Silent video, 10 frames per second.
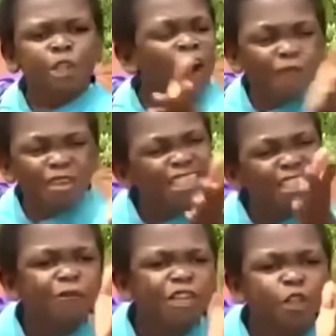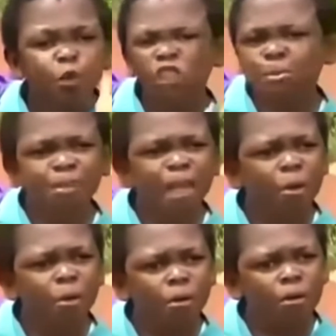I don't have any time for any gossip
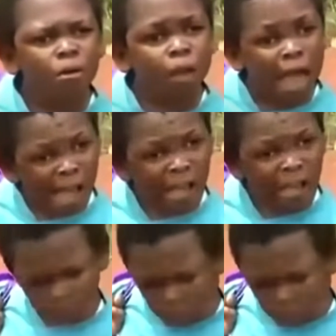now. Huh?